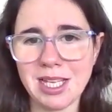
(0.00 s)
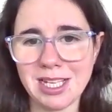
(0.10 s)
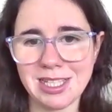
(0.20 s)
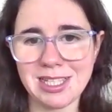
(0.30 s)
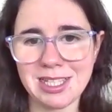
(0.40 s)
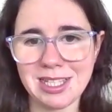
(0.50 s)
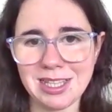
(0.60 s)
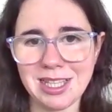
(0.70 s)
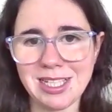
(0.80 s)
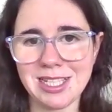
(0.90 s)
this
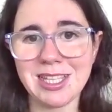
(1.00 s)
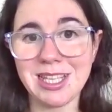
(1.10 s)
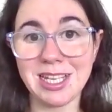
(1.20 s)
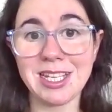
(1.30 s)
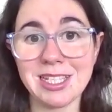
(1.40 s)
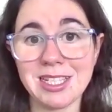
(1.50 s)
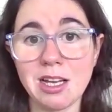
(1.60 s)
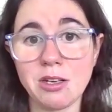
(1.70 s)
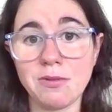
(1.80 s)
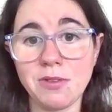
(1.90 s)
thing
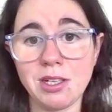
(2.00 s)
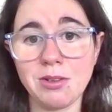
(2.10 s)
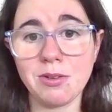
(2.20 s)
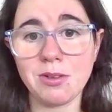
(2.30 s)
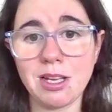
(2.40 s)
inside of you,